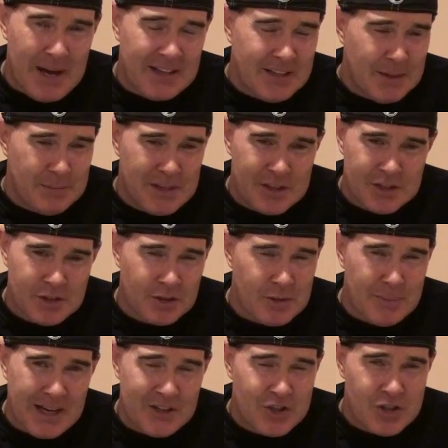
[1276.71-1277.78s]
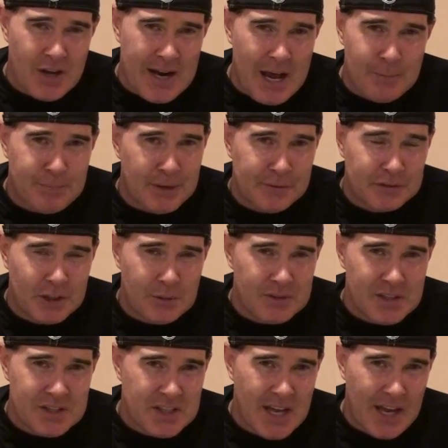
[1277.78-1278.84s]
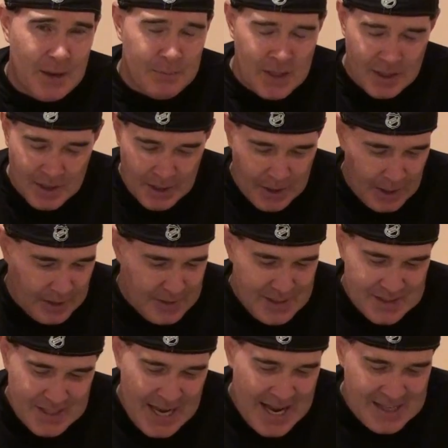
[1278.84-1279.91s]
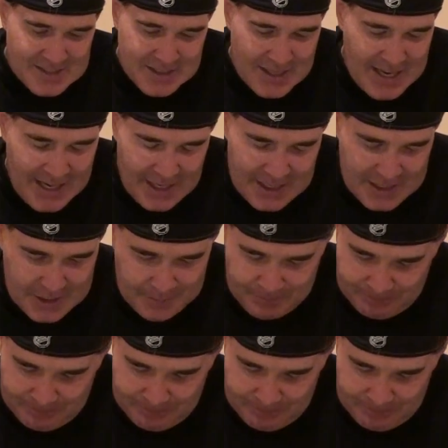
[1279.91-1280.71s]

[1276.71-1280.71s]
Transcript: I think Minnesota might shut out Buffalo in this game. This has like